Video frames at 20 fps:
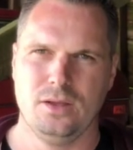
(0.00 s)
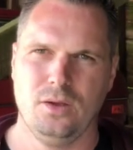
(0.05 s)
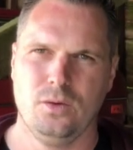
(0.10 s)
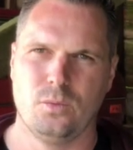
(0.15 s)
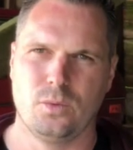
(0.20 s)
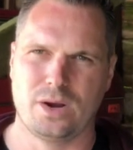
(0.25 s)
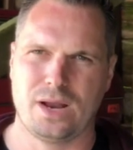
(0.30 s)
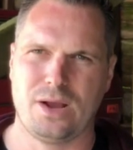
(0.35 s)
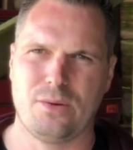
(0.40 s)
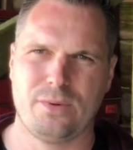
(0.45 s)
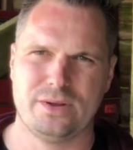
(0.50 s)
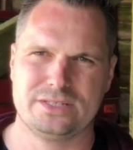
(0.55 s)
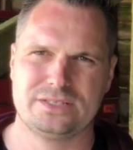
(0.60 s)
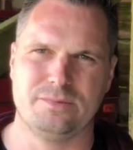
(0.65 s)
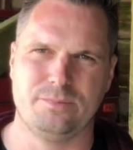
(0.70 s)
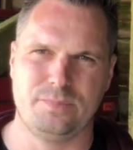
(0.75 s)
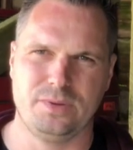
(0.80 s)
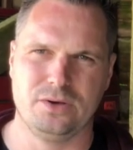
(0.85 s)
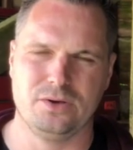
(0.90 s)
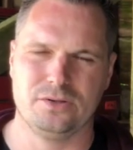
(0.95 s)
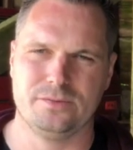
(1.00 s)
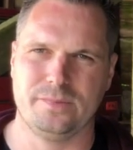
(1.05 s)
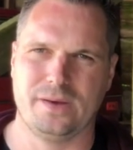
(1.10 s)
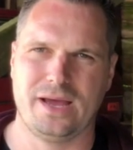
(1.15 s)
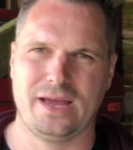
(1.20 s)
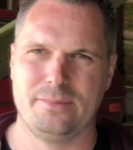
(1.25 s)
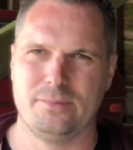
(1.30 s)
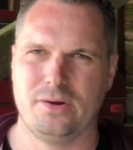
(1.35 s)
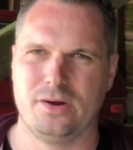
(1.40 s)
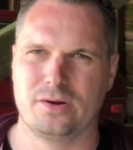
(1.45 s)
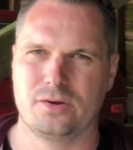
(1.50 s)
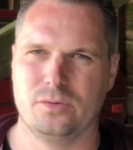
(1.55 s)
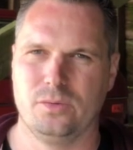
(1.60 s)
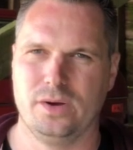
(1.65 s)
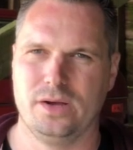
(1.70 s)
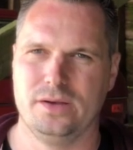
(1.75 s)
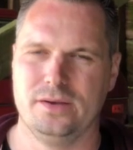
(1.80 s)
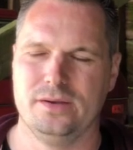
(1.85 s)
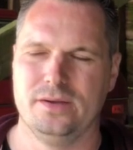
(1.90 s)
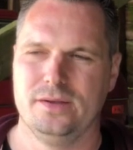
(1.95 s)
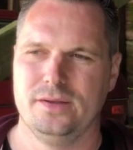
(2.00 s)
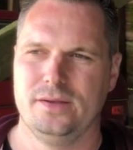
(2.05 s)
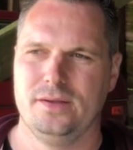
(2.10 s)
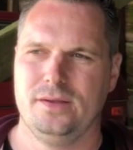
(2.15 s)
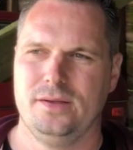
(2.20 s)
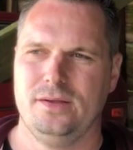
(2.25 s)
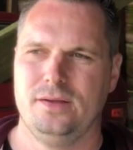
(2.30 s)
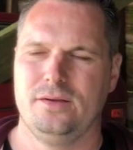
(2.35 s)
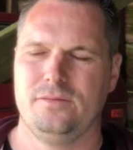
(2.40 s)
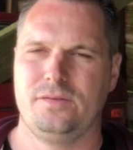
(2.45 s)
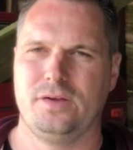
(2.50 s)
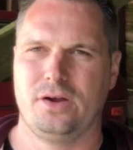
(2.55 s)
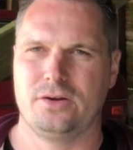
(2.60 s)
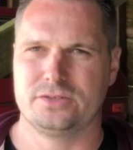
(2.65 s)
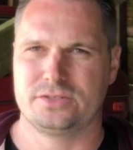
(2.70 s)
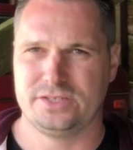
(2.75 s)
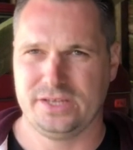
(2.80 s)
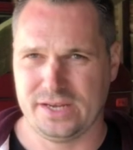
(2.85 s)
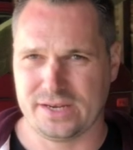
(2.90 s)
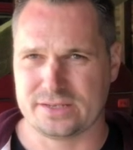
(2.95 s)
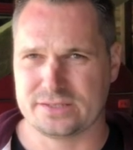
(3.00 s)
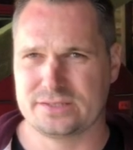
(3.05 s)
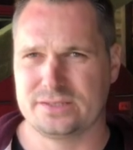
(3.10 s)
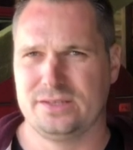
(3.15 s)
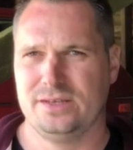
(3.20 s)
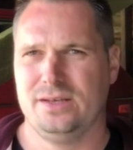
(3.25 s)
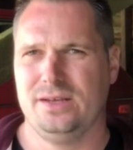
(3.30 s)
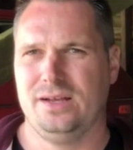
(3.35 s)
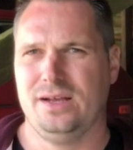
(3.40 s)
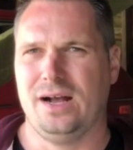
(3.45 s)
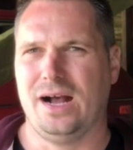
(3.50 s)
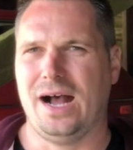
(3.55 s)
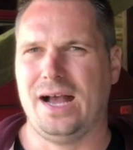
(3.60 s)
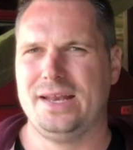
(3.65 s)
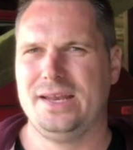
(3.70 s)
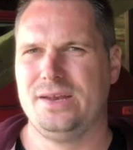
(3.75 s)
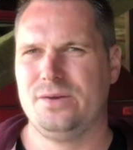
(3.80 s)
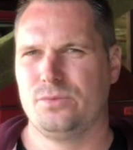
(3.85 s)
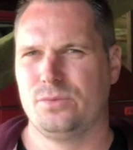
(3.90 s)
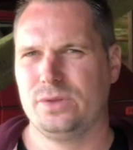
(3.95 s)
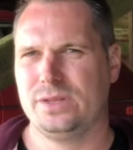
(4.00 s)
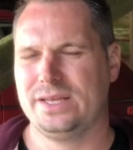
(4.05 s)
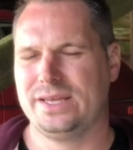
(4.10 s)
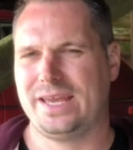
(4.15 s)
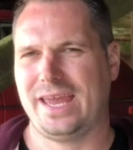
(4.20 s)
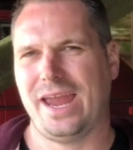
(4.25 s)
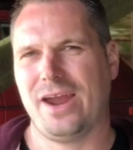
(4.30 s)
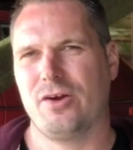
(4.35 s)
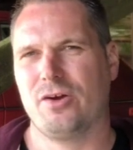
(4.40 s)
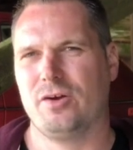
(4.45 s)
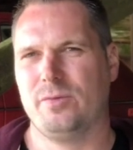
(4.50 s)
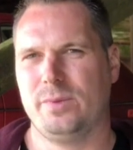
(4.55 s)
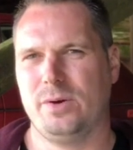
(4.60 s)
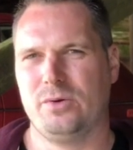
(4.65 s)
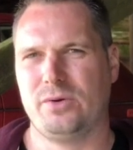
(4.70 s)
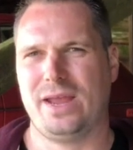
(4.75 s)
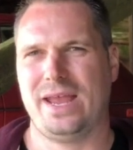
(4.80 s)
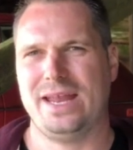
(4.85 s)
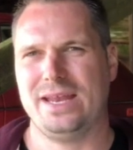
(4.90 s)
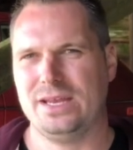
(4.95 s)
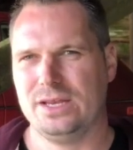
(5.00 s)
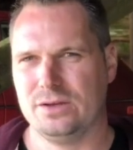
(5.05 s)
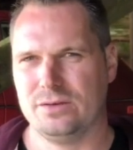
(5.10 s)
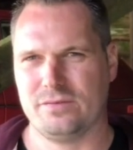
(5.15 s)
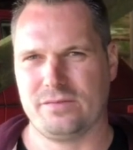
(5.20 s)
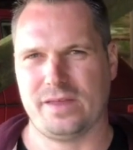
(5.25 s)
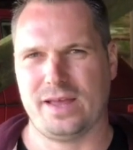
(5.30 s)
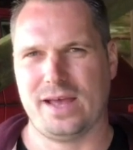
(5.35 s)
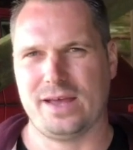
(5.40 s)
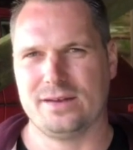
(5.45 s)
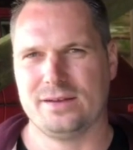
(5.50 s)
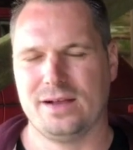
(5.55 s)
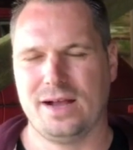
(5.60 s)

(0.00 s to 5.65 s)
When I went to build my Mark I VR6, I didn't really care about any of that.